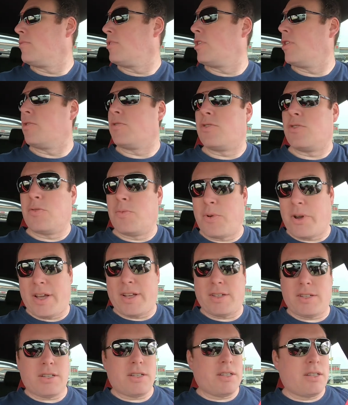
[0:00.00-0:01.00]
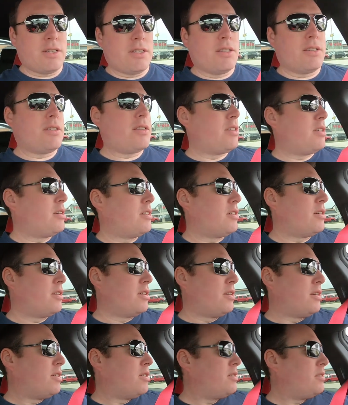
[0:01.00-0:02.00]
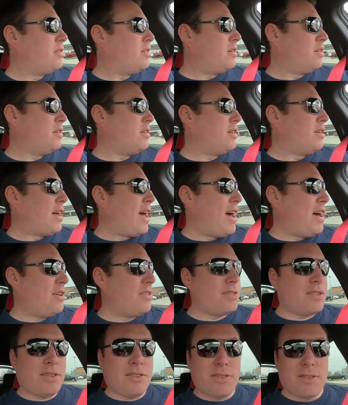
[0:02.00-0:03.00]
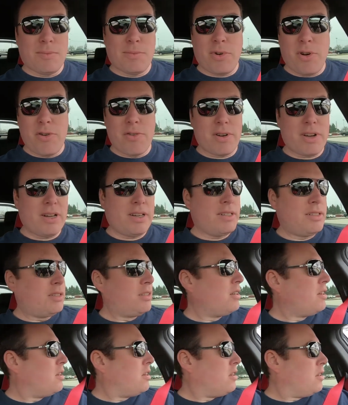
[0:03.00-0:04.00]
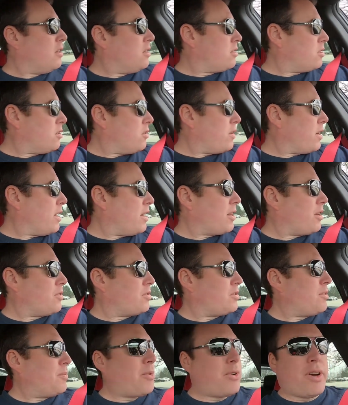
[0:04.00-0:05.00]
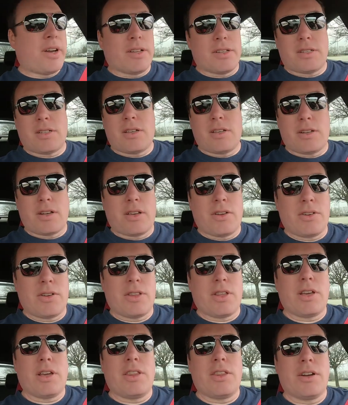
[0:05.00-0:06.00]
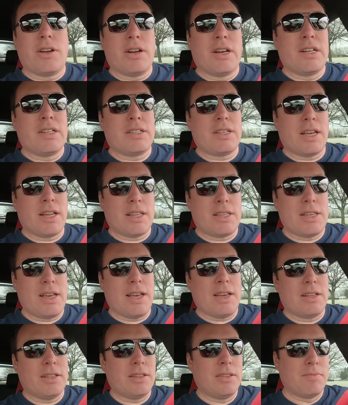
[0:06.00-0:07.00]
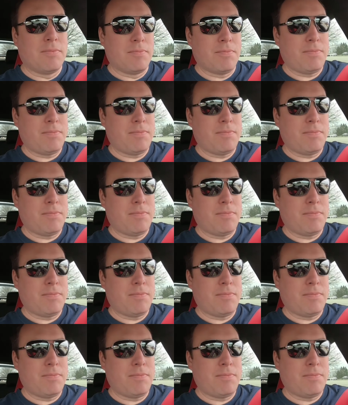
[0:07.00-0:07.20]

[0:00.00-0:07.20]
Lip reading: go-to branch is out or broke. So I gotta go somewhere else. Gonna go to the other side of town.